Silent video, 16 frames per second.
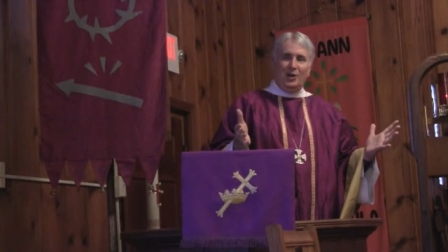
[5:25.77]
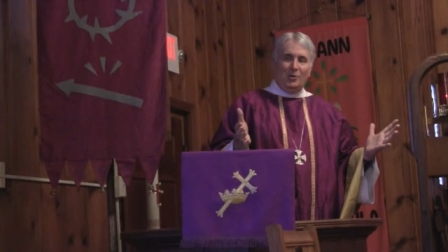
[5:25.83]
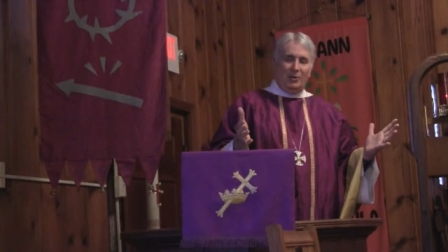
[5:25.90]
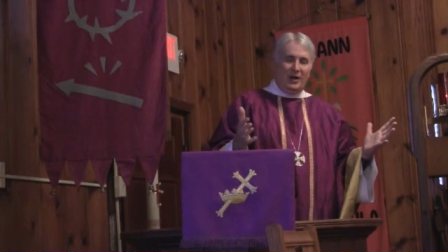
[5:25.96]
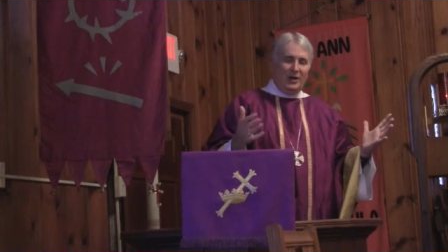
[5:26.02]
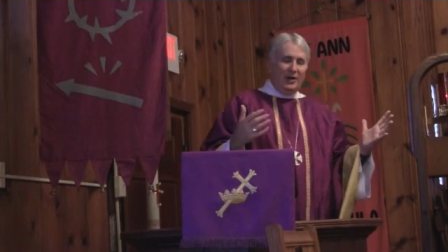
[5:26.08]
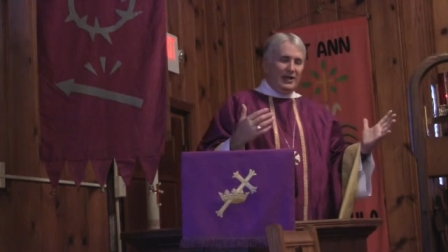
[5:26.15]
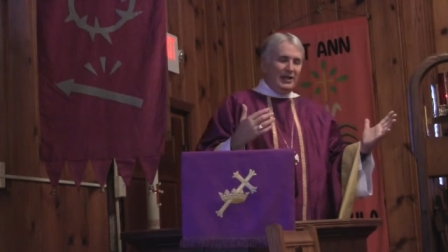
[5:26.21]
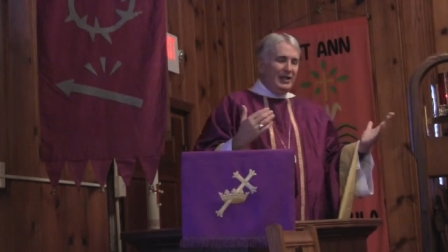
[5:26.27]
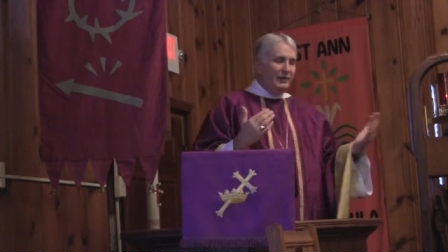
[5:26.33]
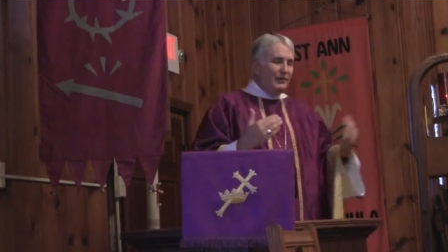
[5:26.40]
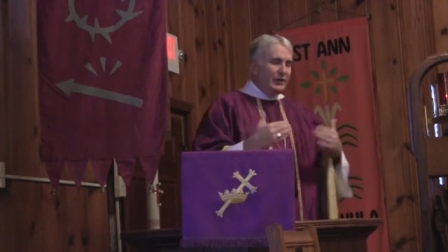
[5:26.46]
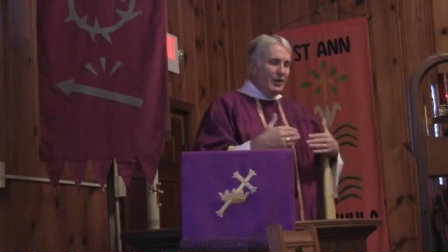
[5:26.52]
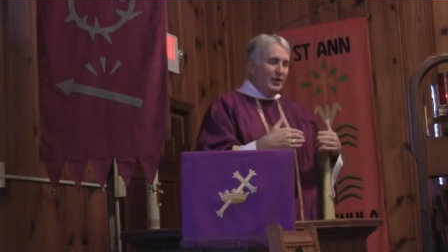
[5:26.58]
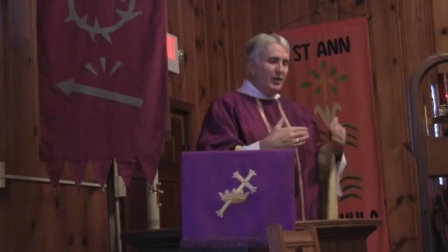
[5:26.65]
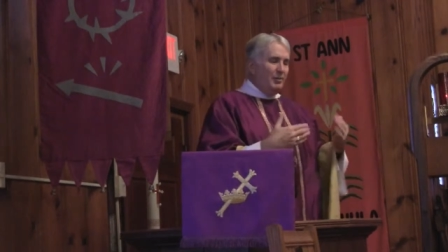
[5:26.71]
where
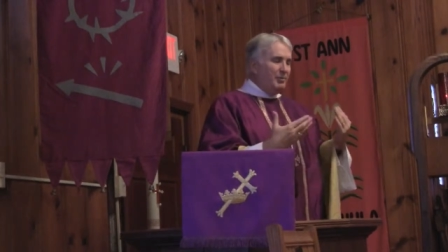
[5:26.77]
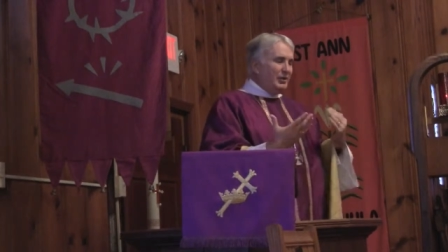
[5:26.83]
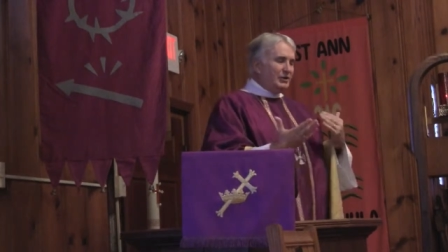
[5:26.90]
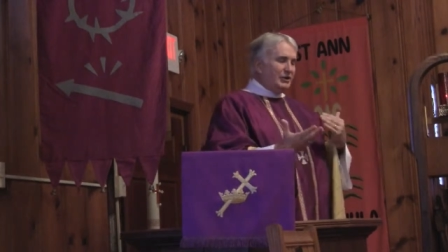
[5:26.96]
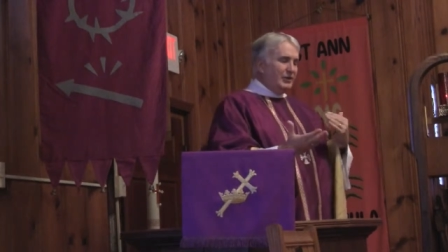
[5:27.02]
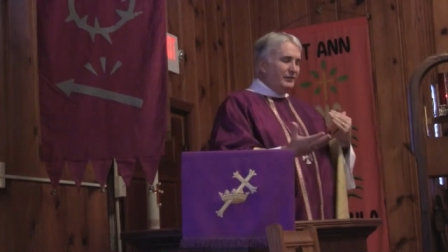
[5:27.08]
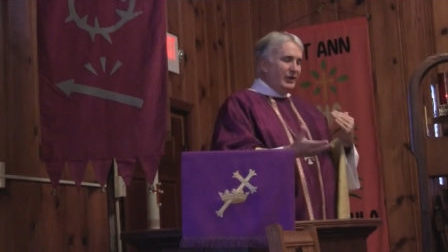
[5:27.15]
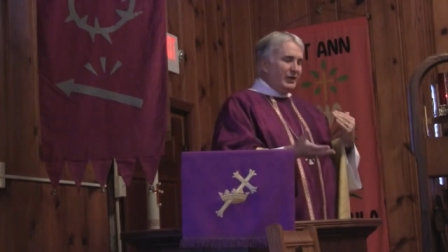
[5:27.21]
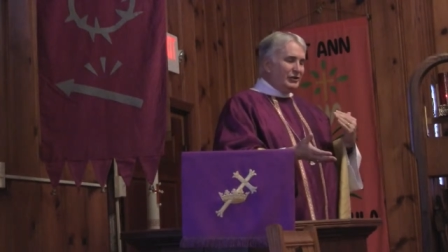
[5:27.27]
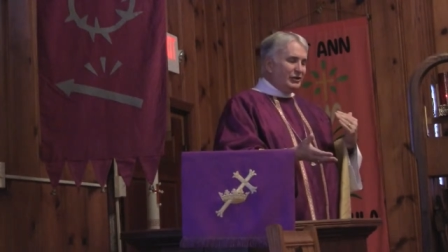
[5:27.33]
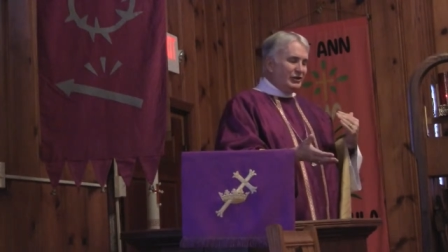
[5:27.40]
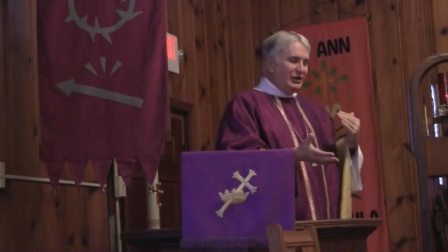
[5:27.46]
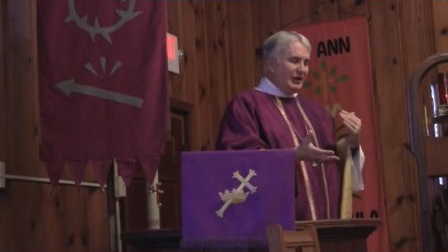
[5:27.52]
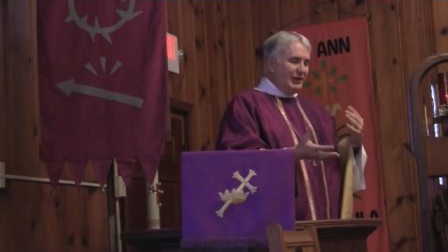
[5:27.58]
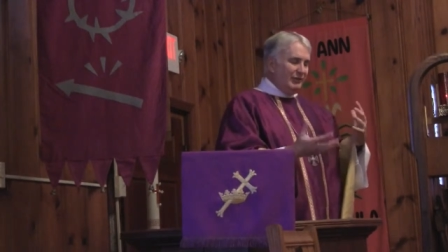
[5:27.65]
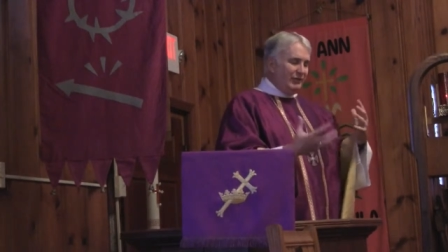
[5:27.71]
even in the midst of our
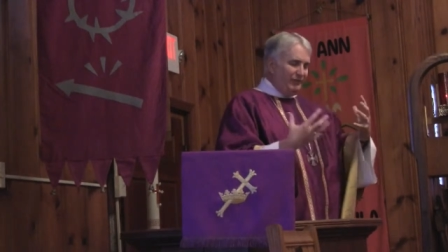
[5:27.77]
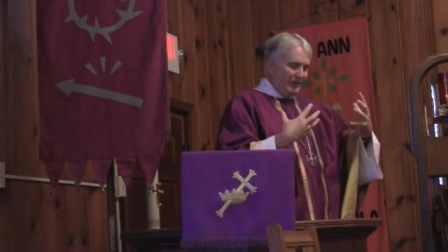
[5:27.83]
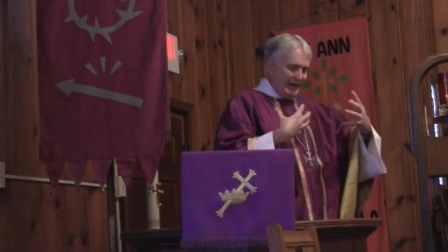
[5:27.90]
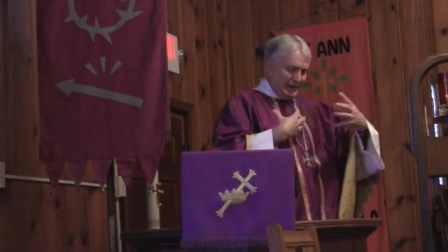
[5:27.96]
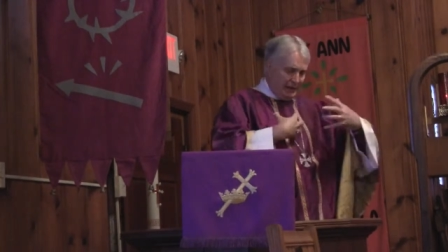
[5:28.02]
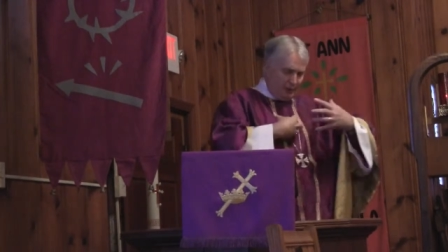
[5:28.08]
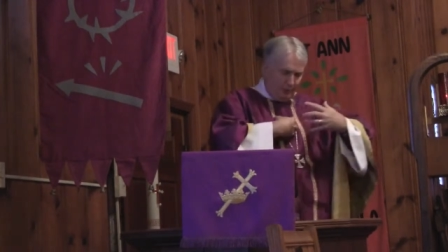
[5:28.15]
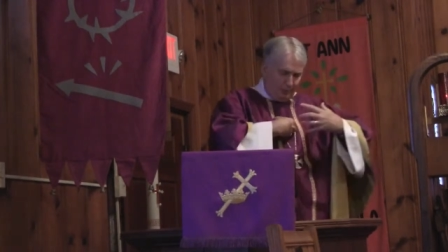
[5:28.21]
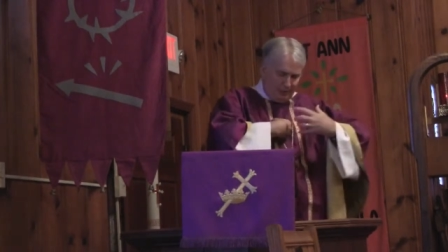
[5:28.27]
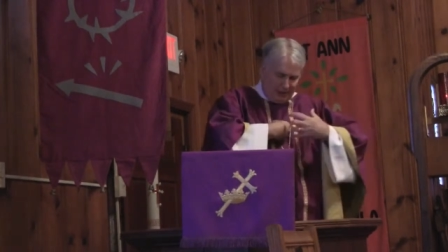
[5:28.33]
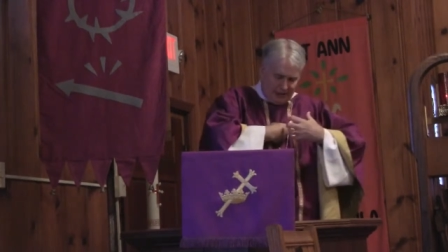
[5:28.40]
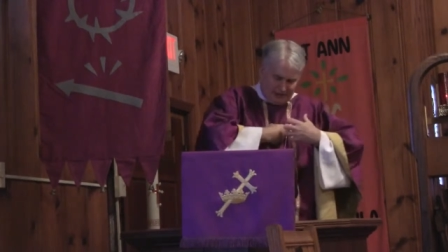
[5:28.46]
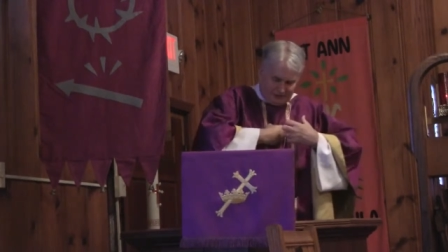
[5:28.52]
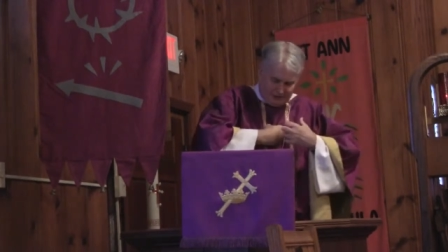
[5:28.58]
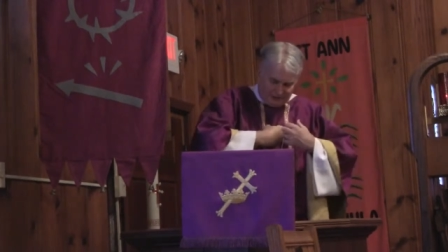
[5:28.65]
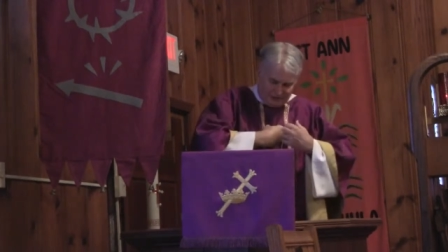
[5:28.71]
sin and failure,
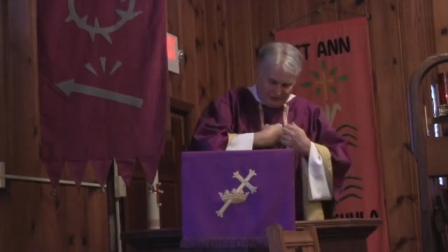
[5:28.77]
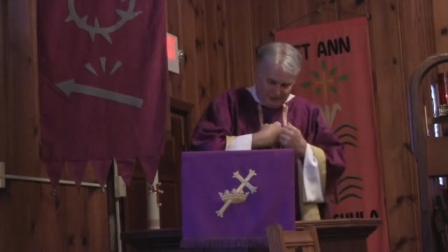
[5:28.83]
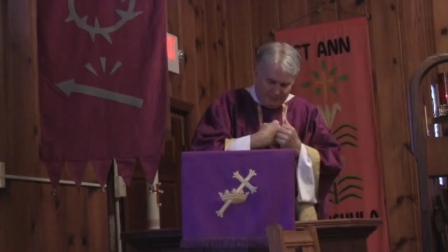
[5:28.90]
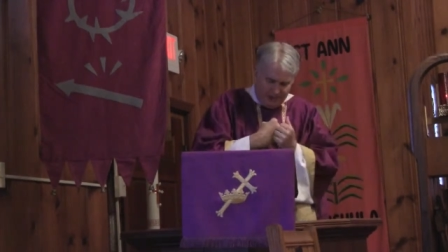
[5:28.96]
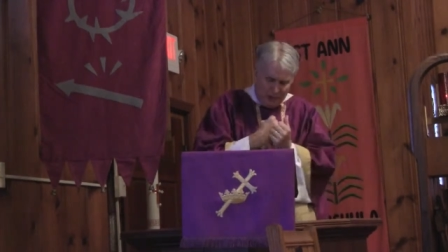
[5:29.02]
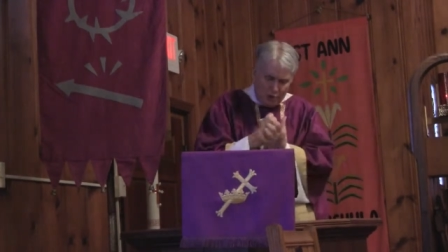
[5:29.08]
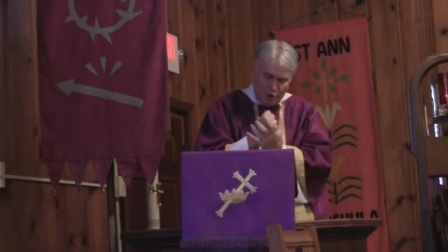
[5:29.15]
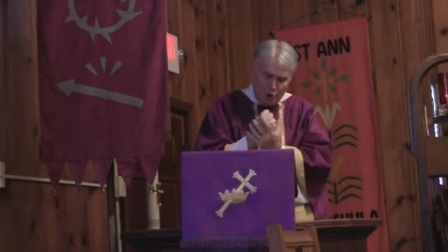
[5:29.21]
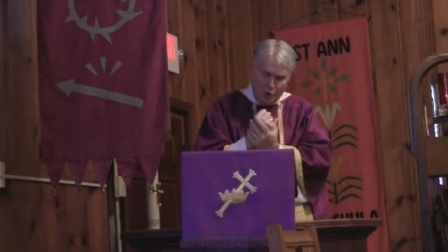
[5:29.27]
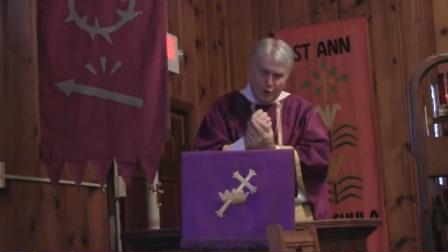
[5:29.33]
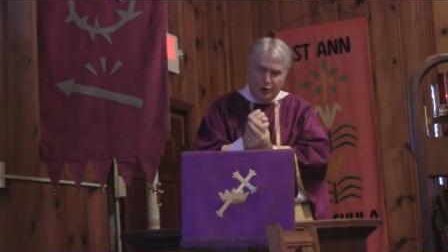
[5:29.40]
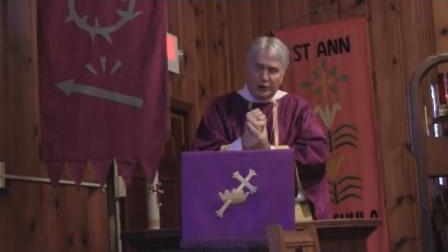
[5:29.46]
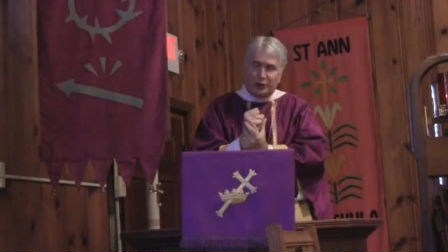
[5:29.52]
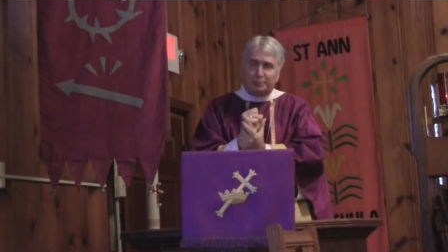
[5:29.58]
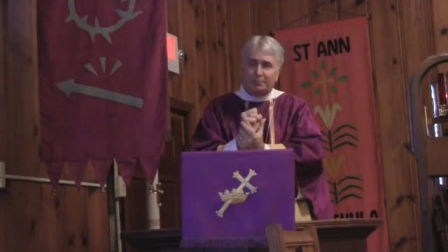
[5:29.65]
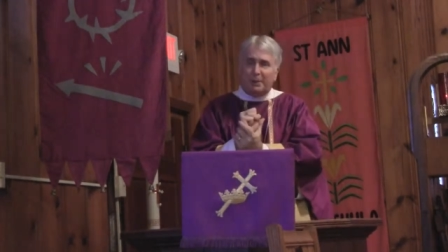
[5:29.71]
because of something new
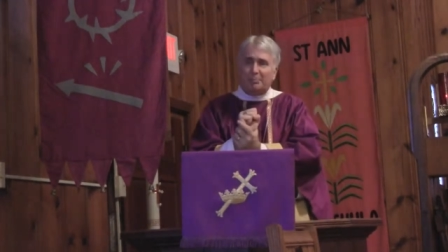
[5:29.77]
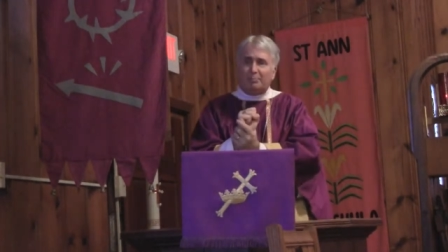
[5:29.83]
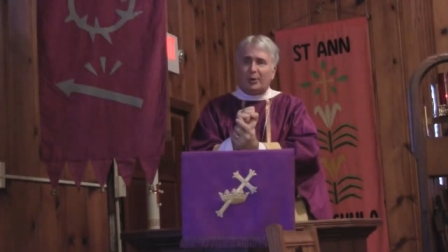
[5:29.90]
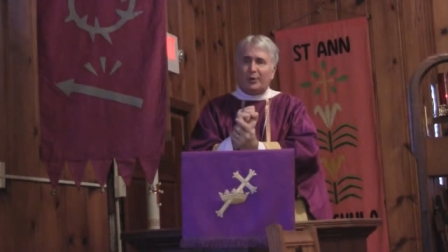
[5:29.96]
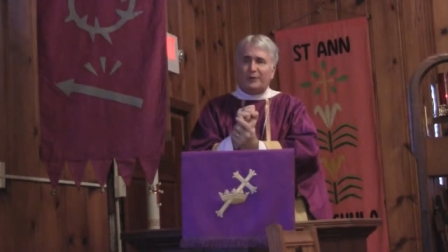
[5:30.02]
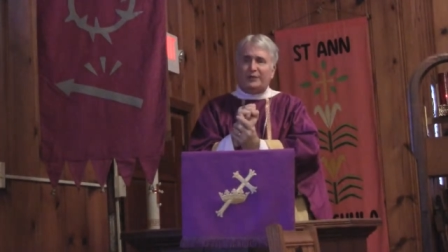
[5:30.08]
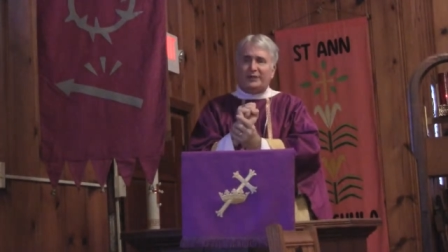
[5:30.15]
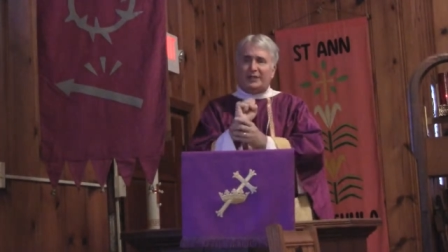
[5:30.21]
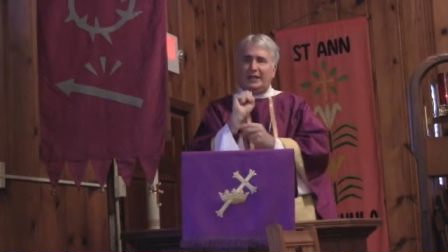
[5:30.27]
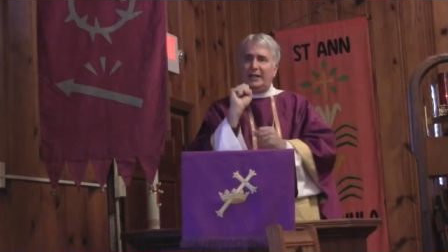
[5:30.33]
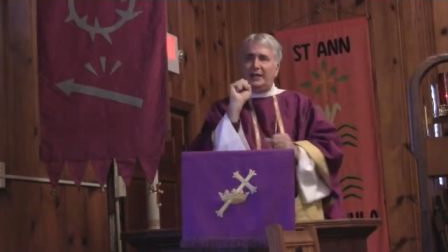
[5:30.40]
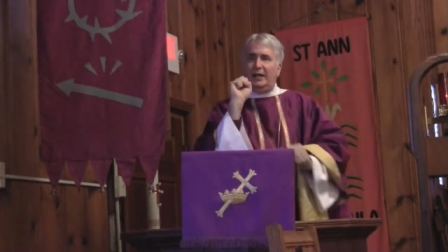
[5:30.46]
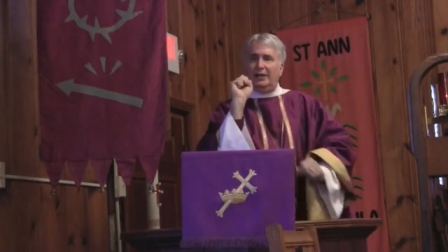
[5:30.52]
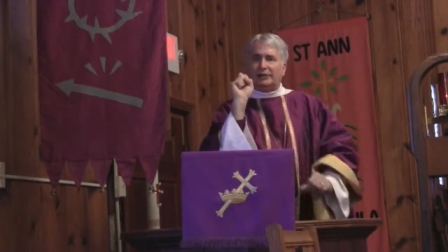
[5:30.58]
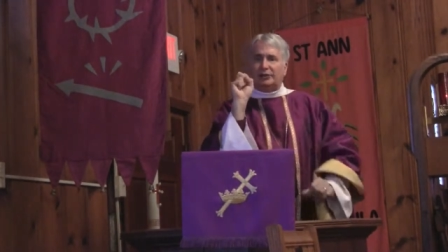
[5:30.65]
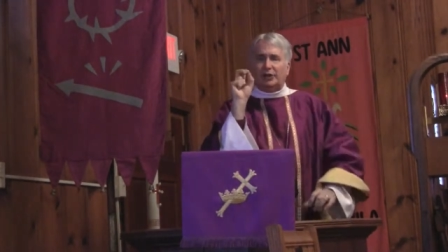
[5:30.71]
that's been birthed in
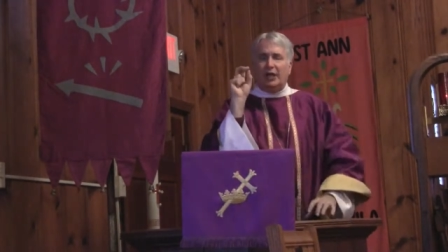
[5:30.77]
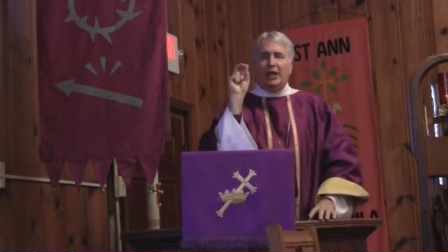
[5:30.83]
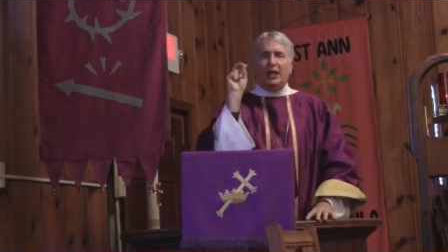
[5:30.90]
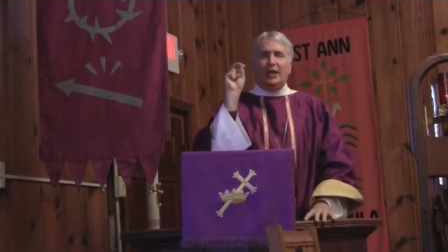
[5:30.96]
us,